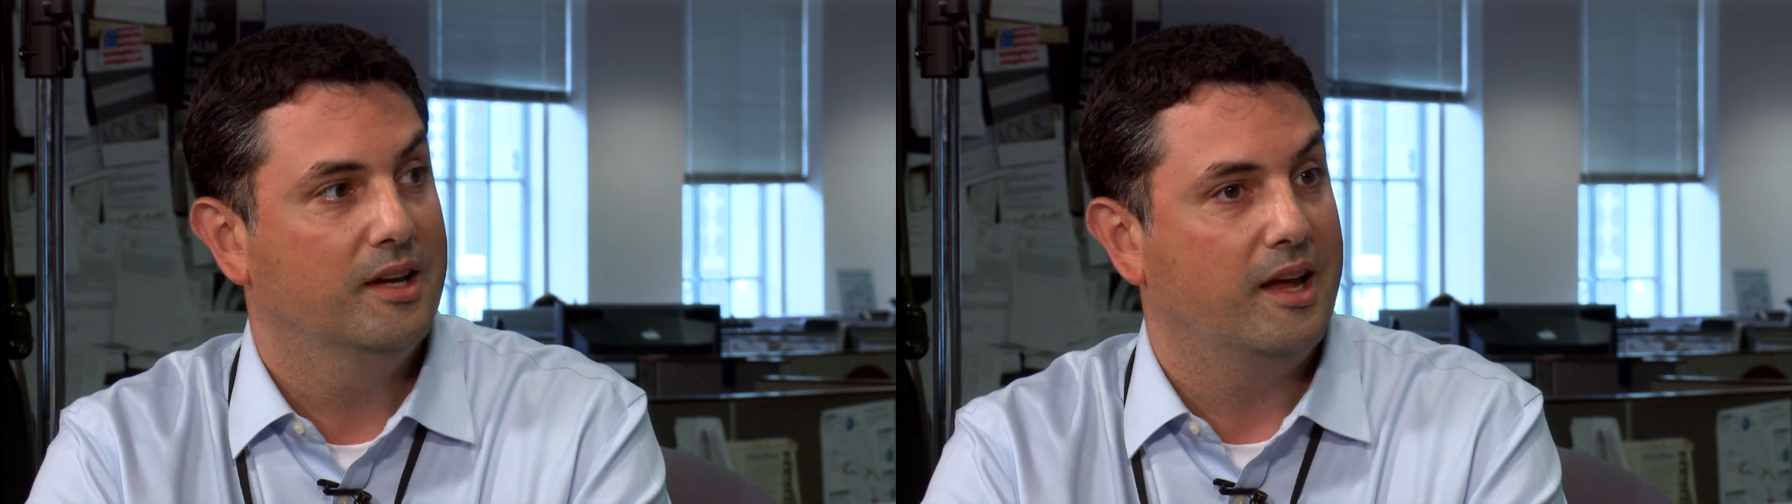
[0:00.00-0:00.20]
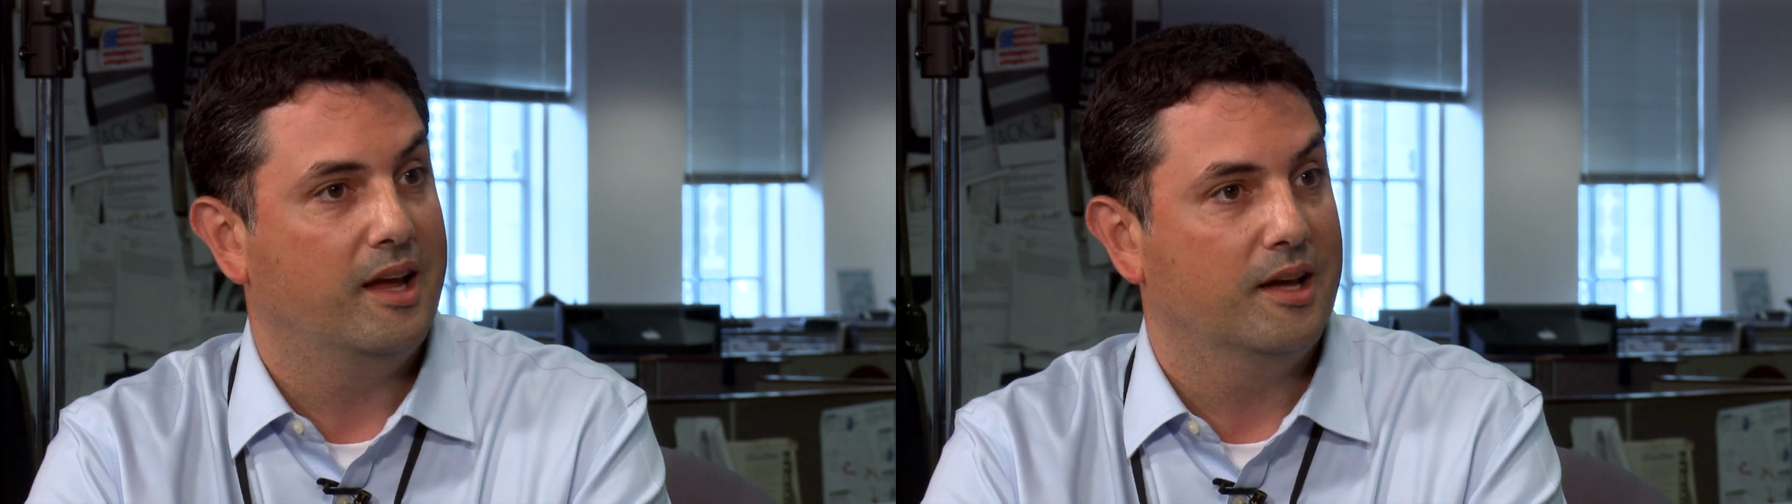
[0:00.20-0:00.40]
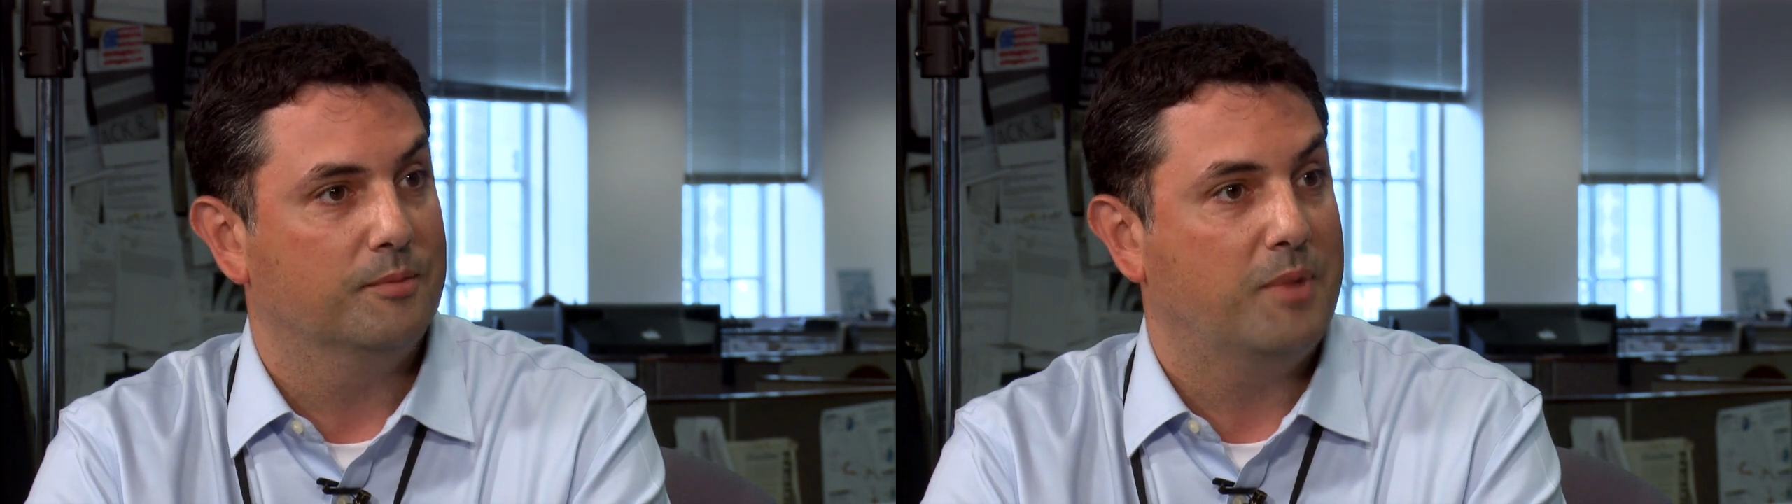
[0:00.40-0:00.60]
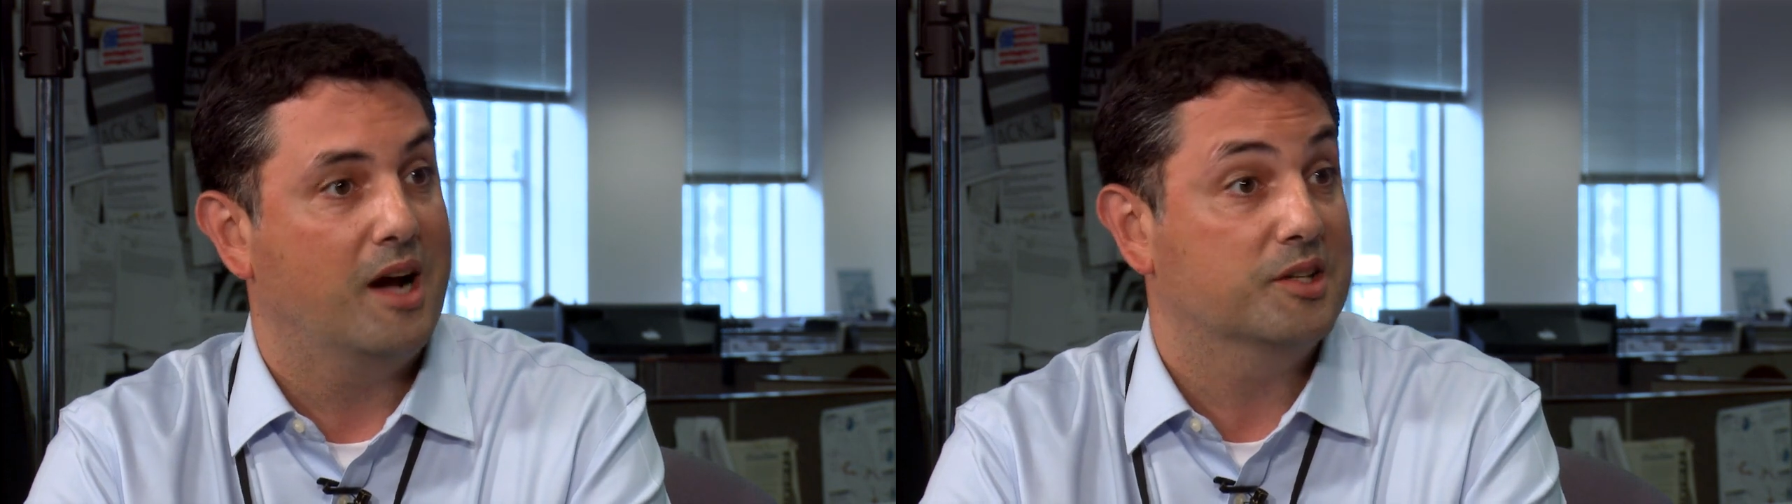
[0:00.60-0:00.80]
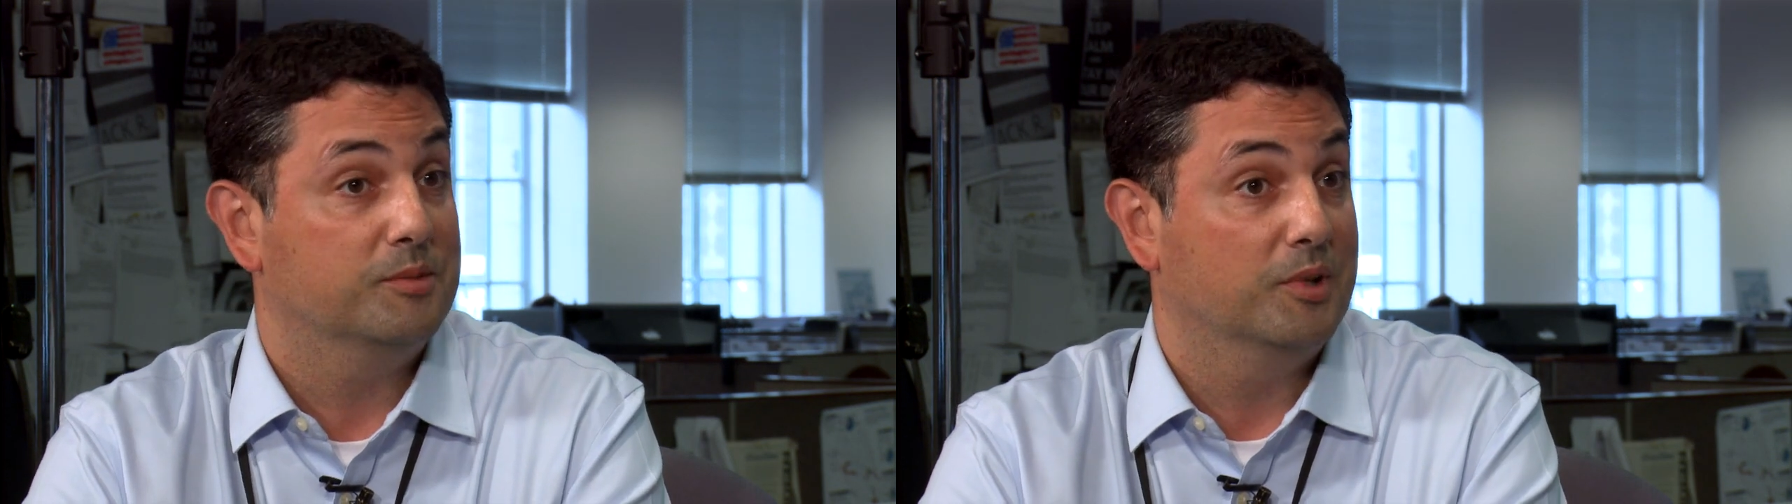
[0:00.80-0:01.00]
and
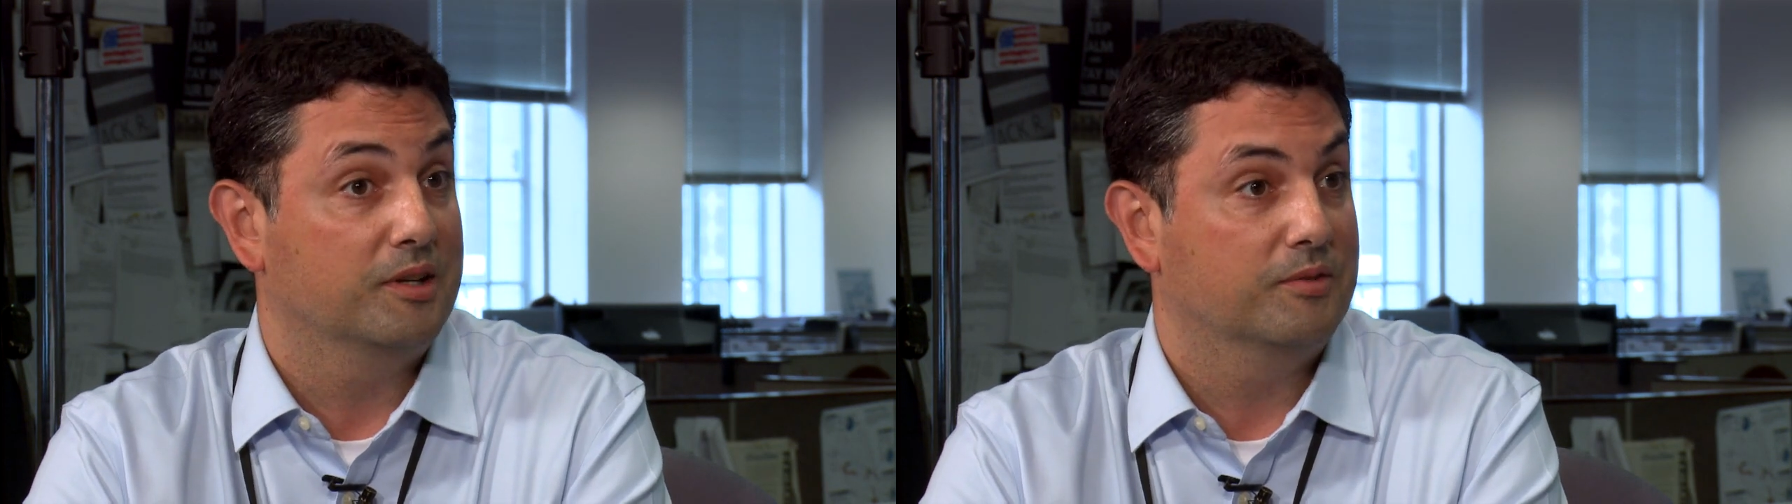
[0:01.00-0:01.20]
possibly